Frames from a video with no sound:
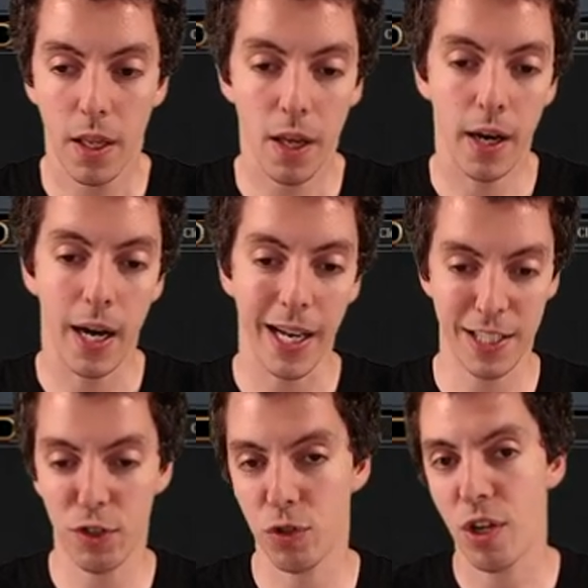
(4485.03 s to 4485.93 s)
Uh, I guess
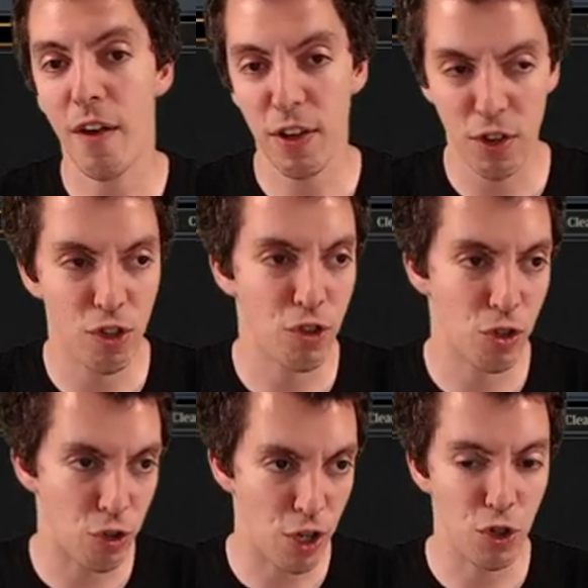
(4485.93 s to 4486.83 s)
if you
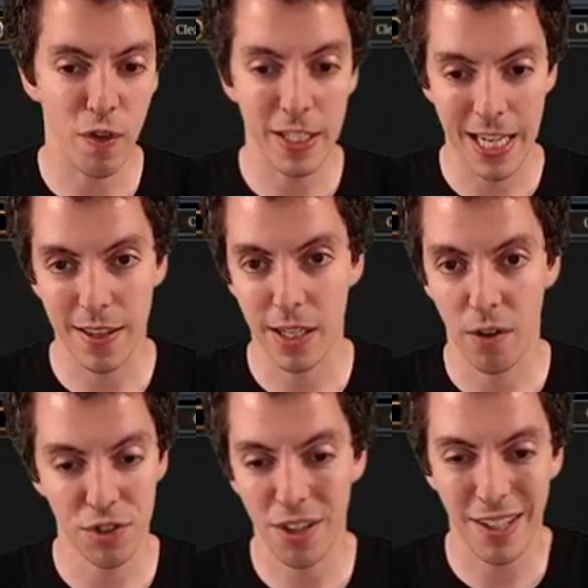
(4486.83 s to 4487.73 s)
did you vindicate there,
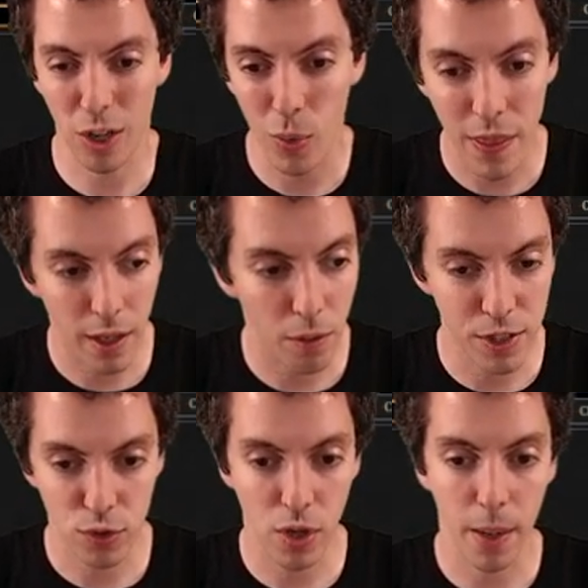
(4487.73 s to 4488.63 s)
that's not going to win though. We
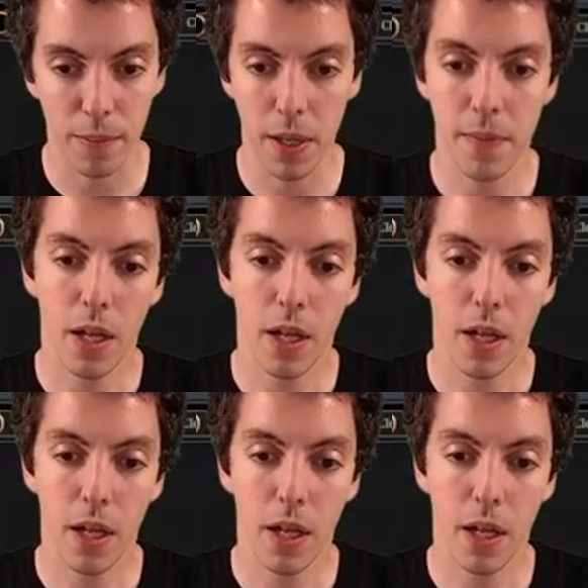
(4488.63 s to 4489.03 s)
should Toronto play.